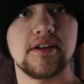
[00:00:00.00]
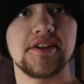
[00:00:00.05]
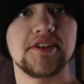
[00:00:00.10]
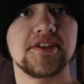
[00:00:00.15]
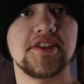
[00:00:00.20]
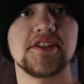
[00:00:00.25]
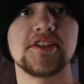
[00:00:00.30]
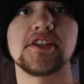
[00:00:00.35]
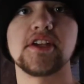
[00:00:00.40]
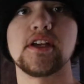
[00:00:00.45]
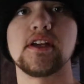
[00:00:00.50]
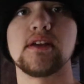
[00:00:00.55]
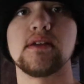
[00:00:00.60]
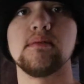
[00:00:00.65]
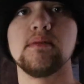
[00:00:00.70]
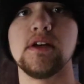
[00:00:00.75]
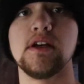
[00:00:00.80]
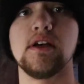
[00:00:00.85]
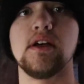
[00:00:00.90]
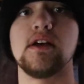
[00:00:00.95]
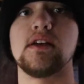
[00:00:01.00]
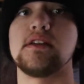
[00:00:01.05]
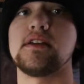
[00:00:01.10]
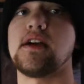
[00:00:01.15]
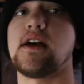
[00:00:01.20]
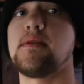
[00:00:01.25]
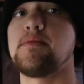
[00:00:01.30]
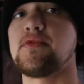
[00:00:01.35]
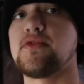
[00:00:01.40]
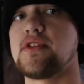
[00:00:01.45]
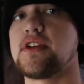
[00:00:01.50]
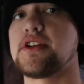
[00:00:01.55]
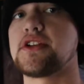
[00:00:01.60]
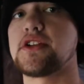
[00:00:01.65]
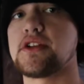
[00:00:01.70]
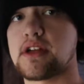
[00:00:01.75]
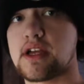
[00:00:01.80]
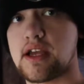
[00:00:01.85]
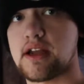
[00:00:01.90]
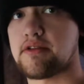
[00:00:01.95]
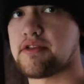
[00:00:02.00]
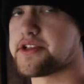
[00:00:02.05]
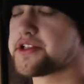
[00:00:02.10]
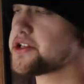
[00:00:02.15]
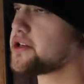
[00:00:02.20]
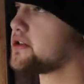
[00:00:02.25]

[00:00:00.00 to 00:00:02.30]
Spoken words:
is the same, the operation carries